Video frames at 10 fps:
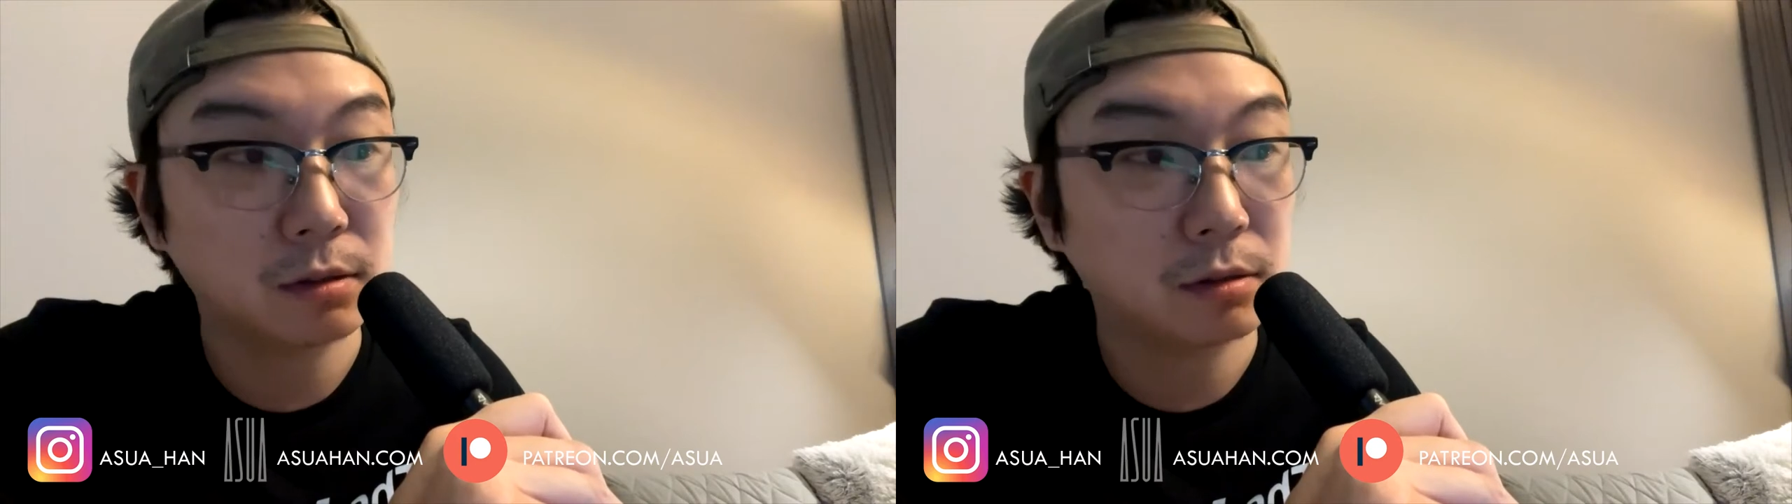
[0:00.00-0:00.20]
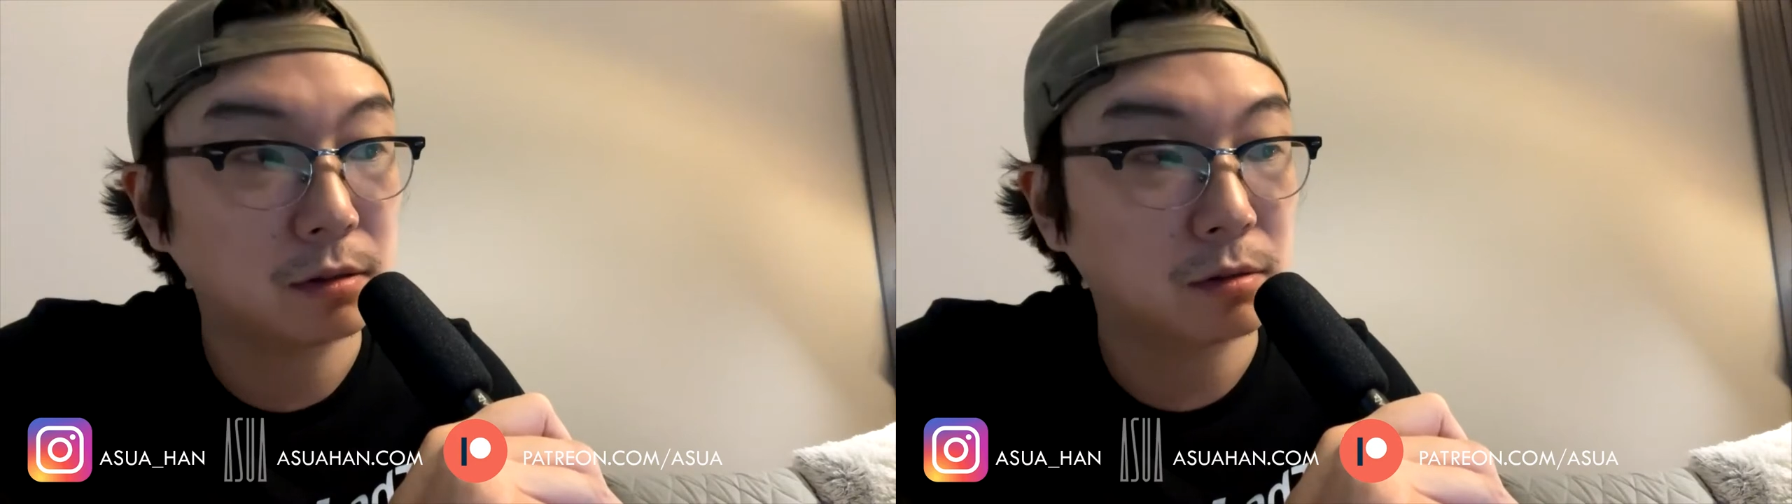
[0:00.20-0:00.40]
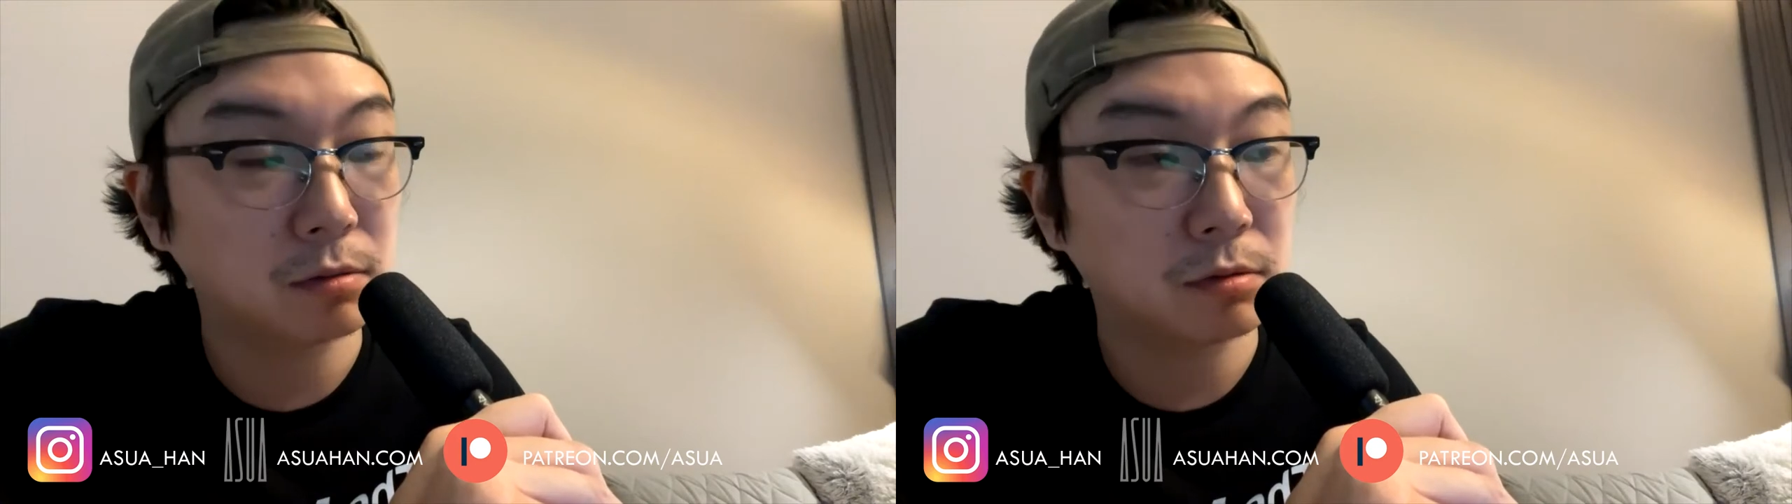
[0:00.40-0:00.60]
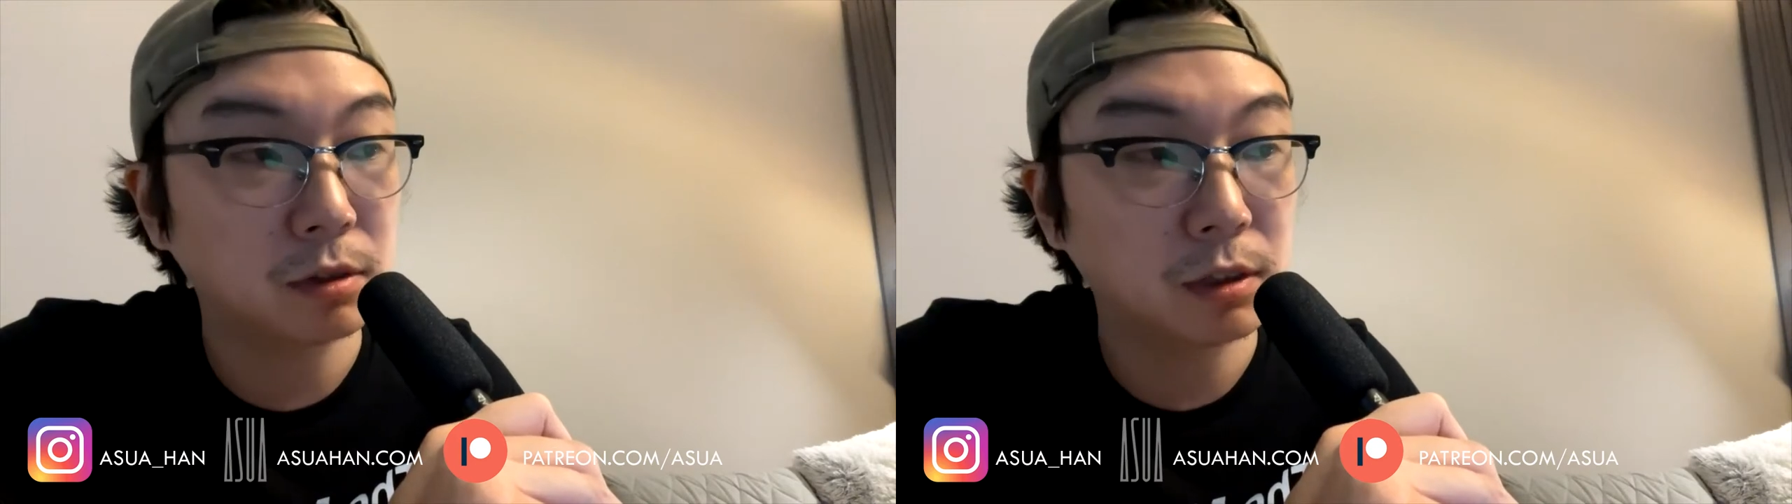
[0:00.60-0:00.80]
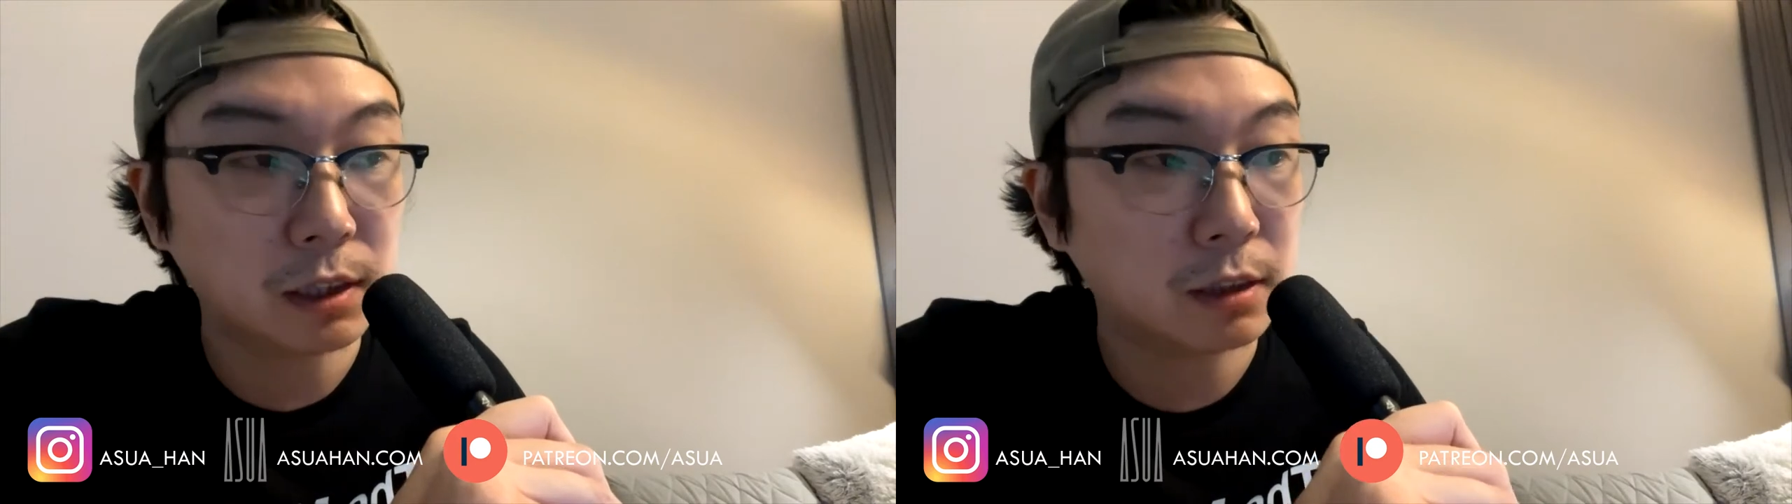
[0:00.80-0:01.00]
It's
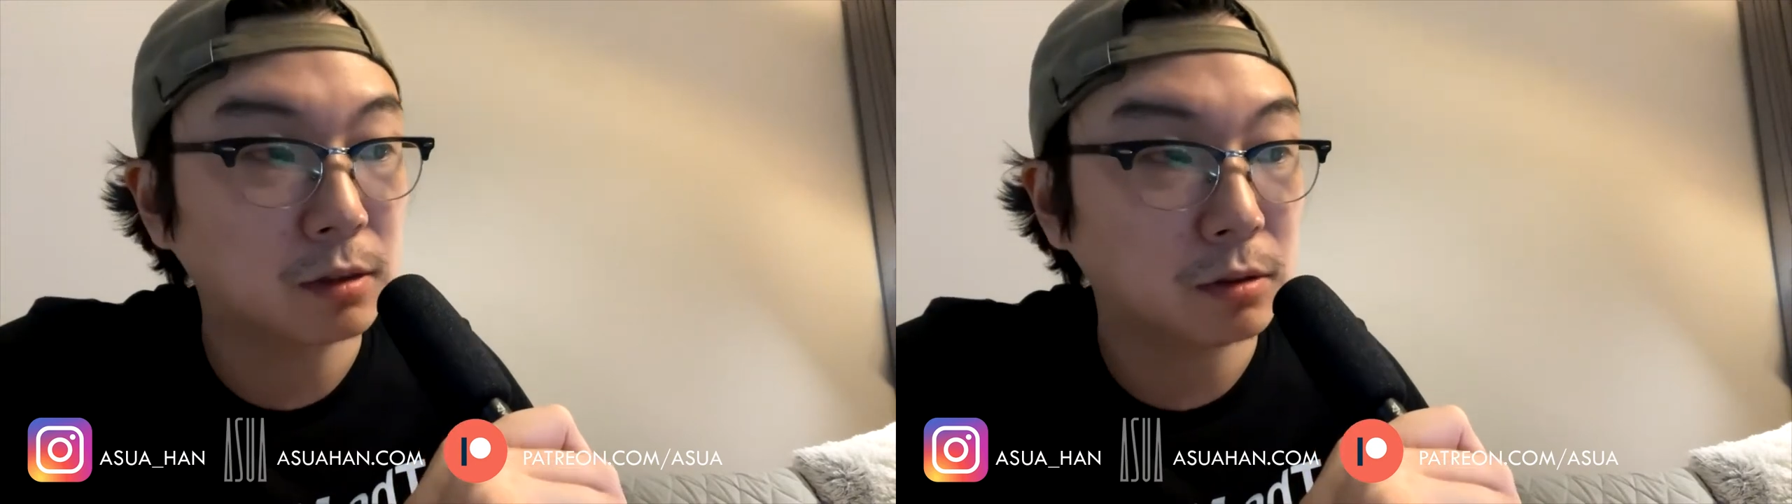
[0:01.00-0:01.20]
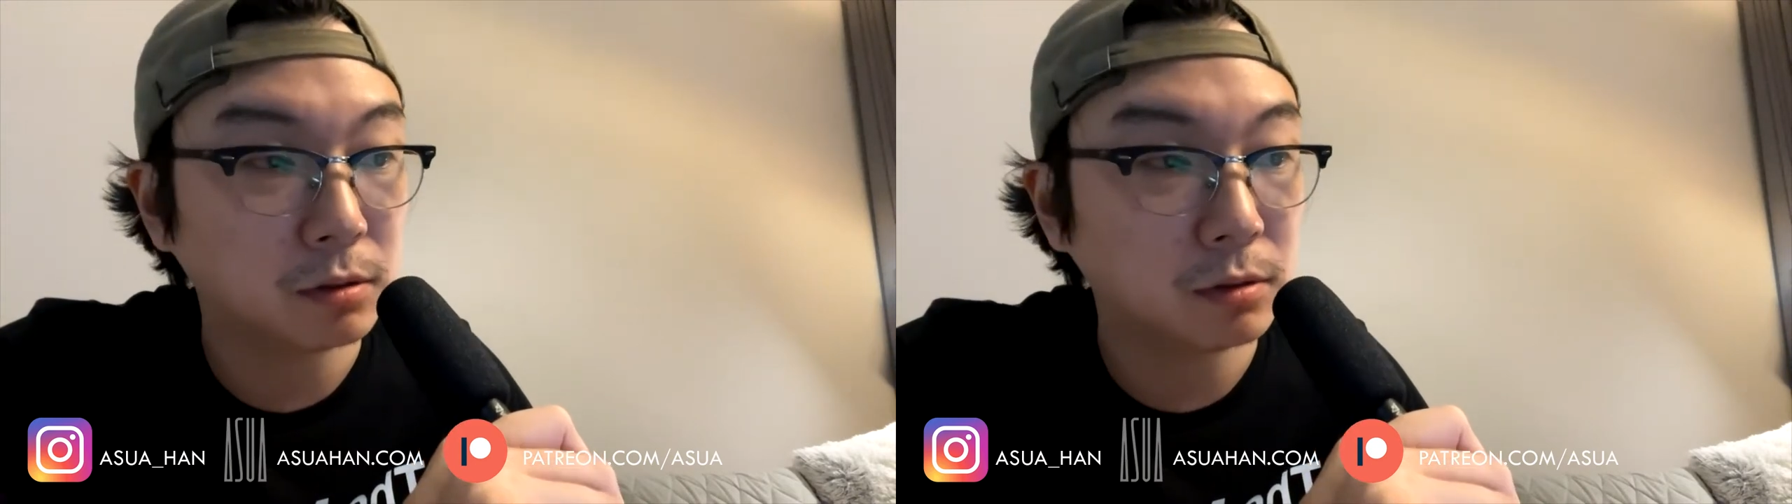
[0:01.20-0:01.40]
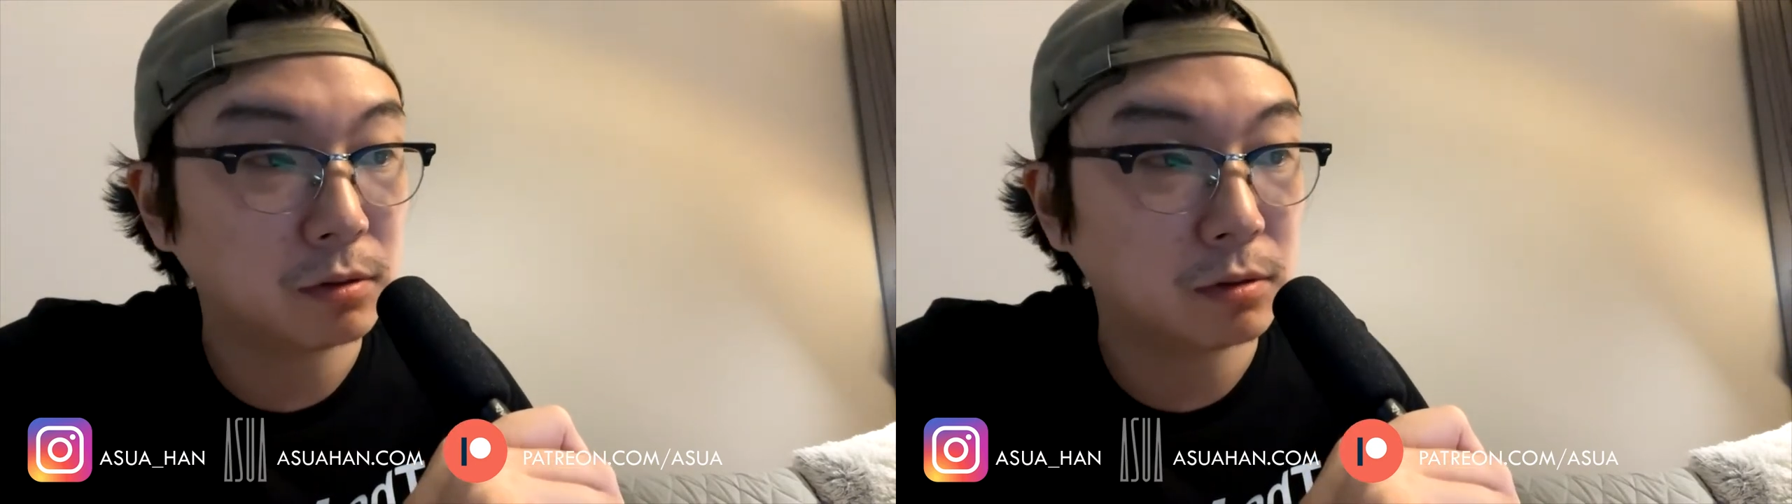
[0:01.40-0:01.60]
really cool.